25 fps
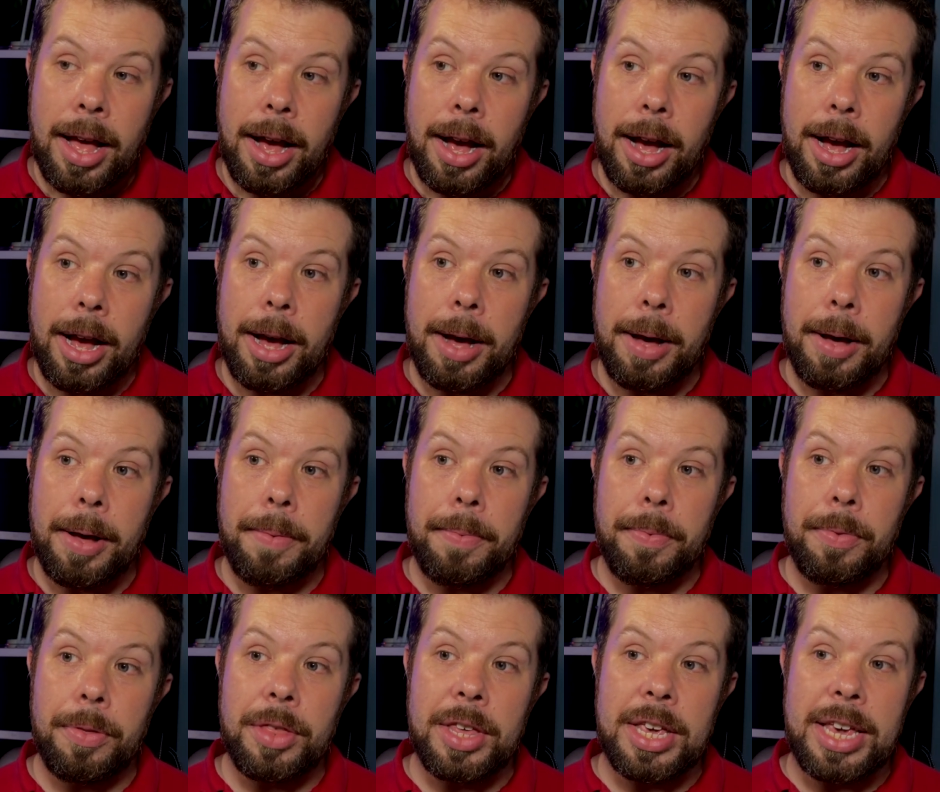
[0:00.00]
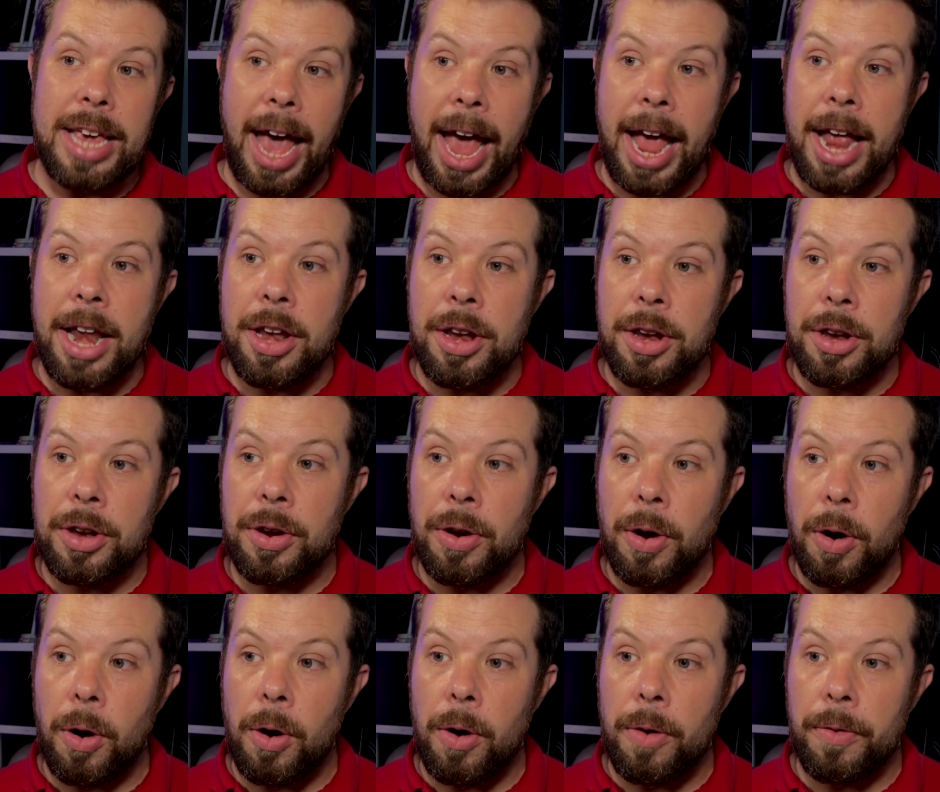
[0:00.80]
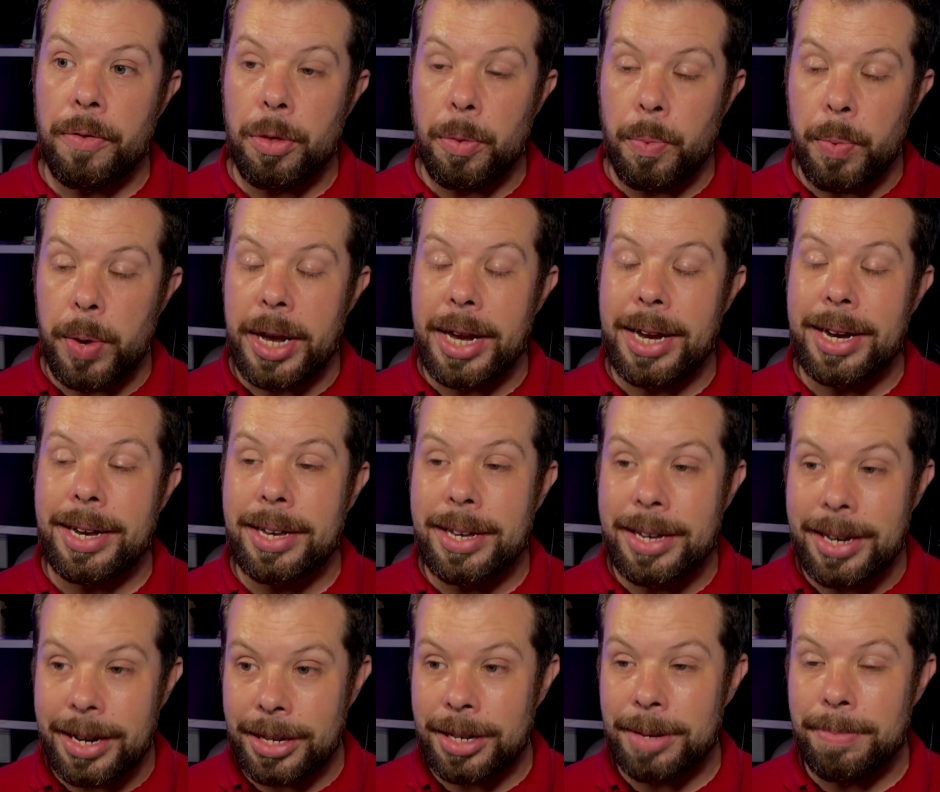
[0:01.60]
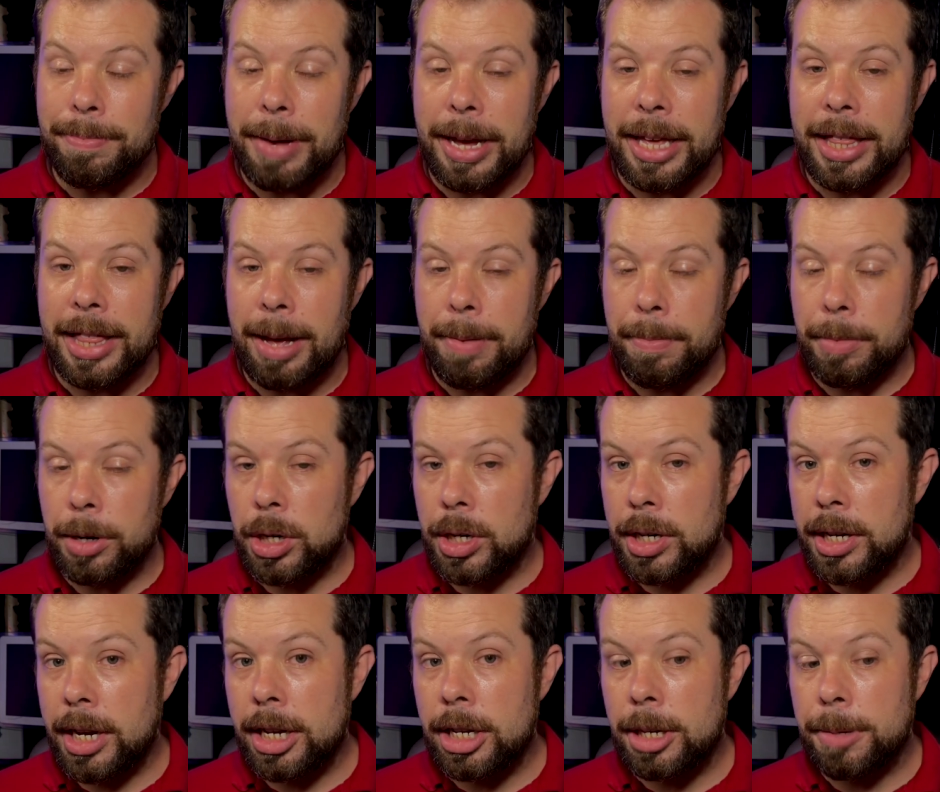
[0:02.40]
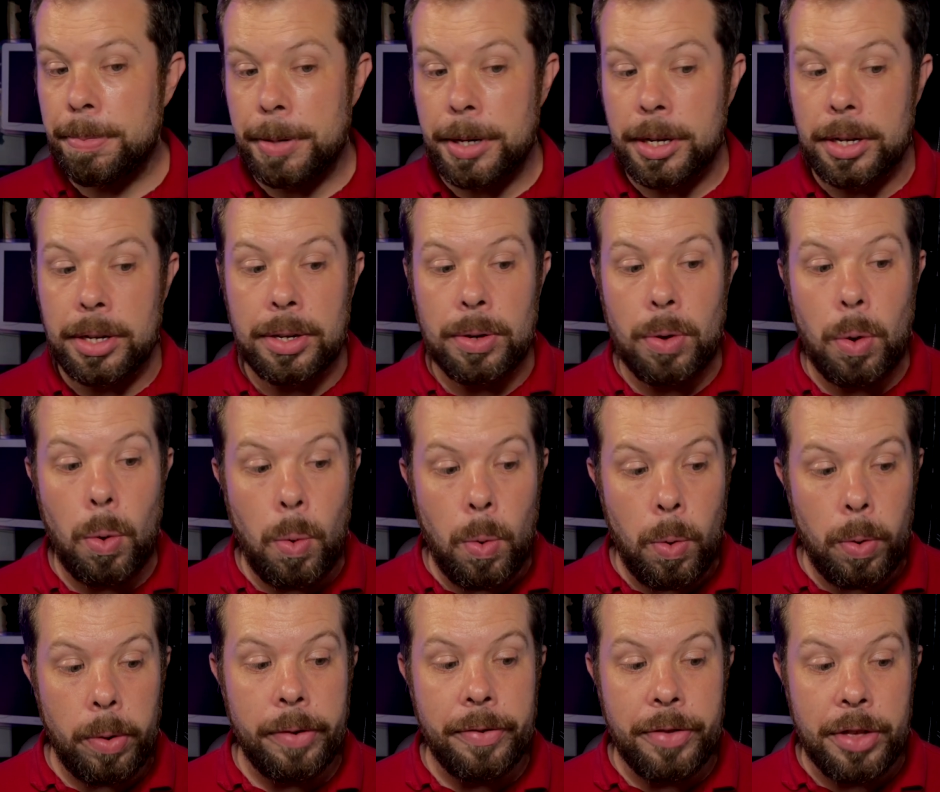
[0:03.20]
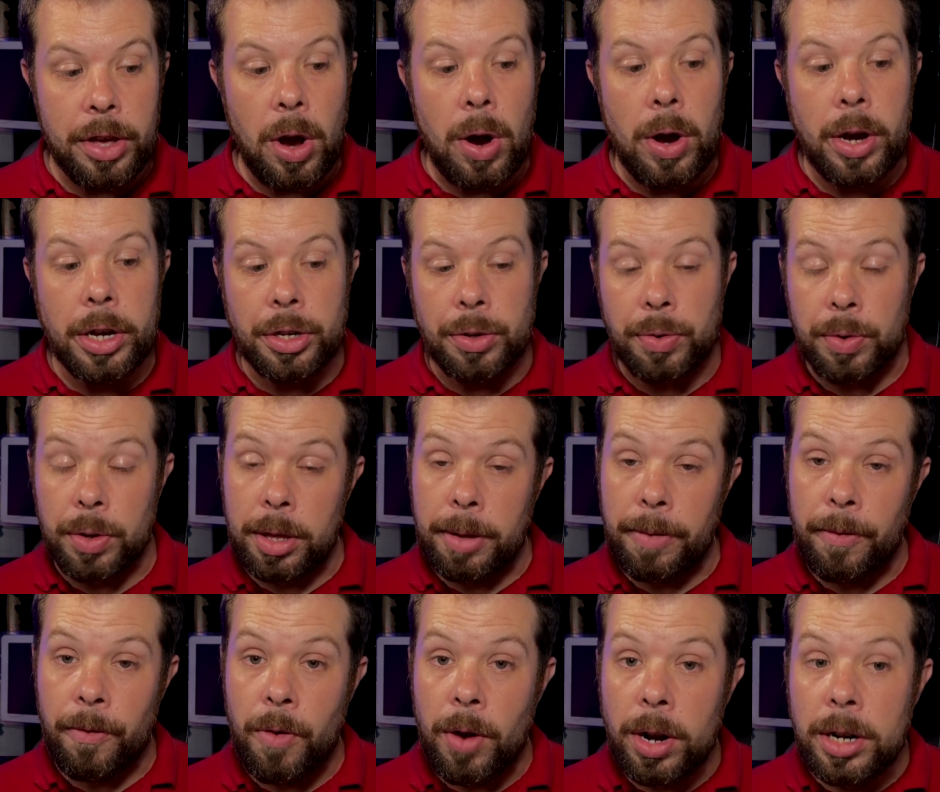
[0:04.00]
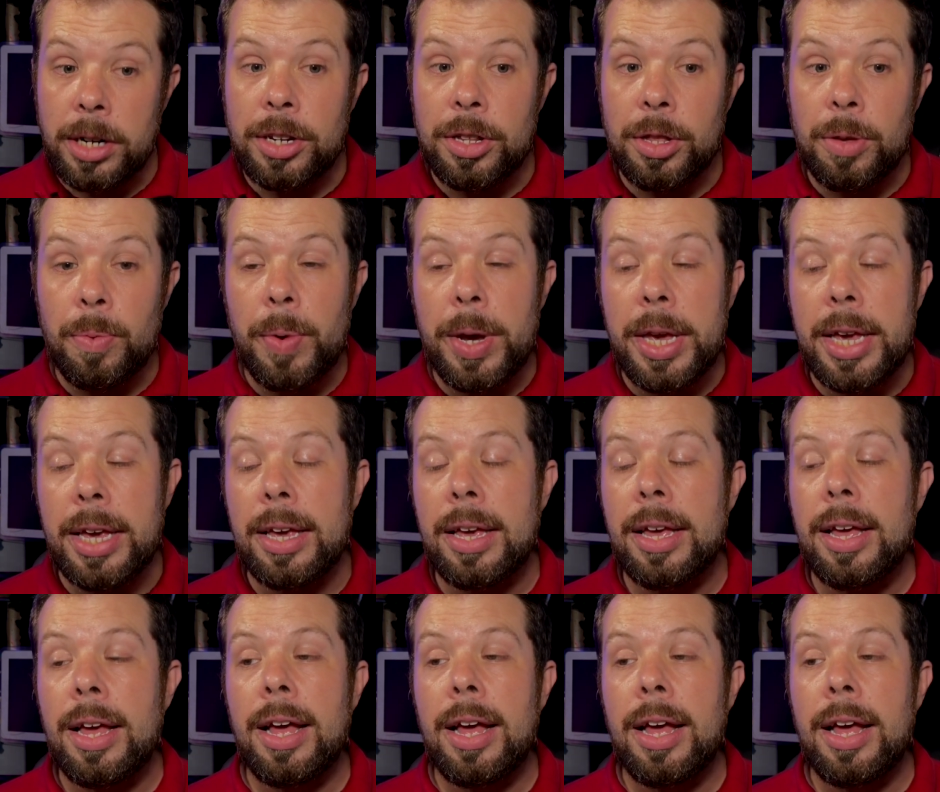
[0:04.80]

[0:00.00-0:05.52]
Uh, the end of the week doesn't make that much sense because all of the eyes are at the front of the week,